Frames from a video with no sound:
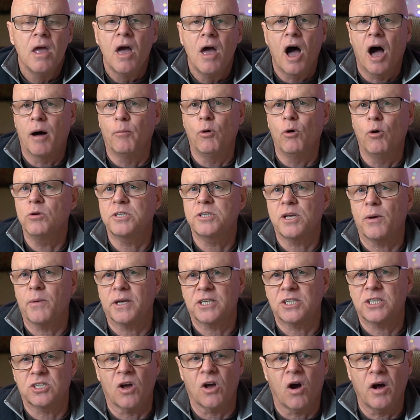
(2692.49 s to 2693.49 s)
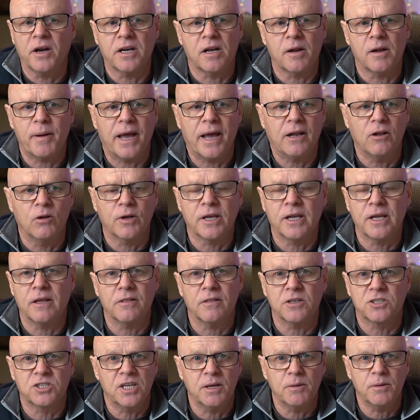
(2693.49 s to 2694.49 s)
I'm also excited about looking at
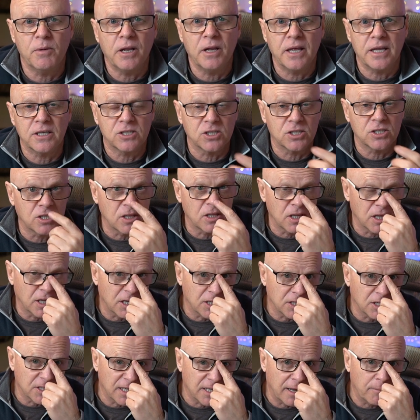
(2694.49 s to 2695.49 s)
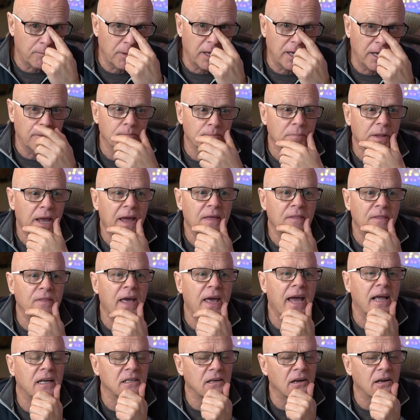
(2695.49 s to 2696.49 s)
the Sigma lenses that they're going to send me, and
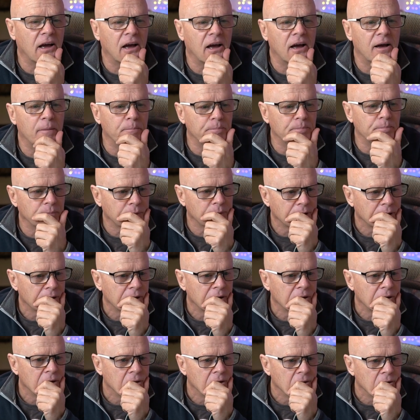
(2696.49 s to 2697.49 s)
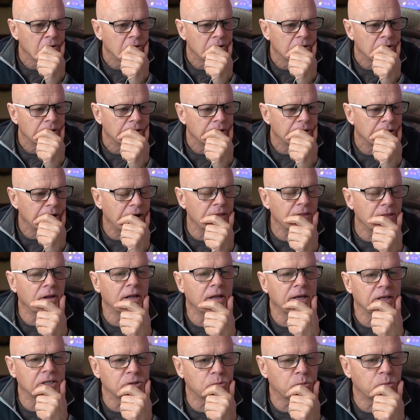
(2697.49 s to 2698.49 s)
that um, other
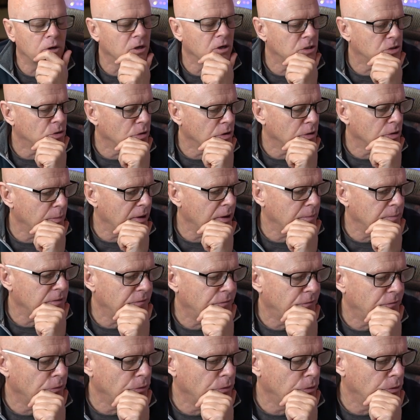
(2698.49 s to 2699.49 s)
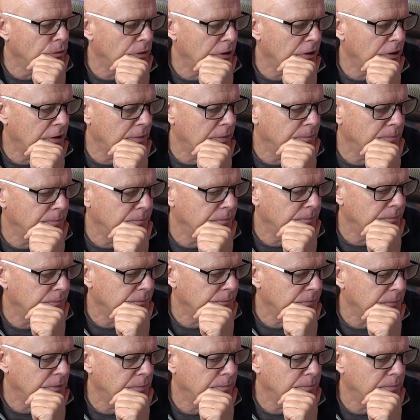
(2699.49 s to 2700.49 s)
lens, what I talked about before. Um,
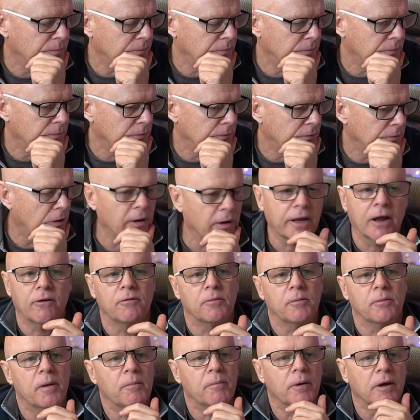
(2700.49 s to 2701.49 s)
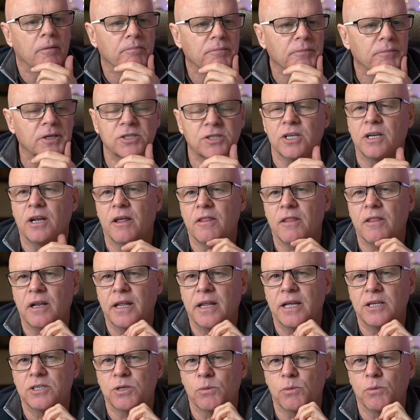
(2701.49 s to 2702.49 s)
the, oh, I can't remember. There's another
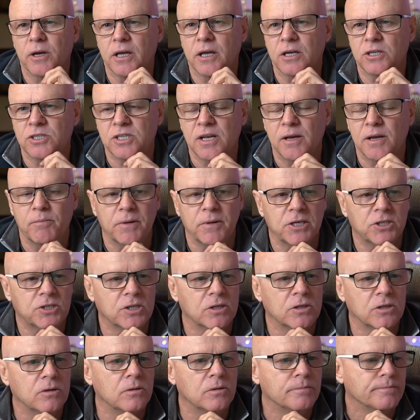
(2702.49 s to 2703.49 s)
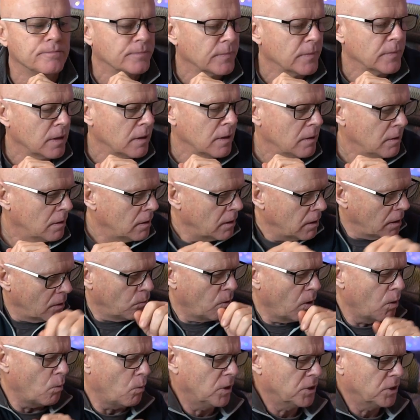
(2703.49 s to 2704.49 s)
lens that we're going to send me too. Uh,
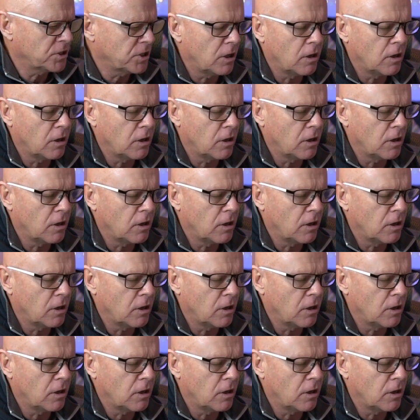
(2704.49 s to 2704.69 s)
what was it?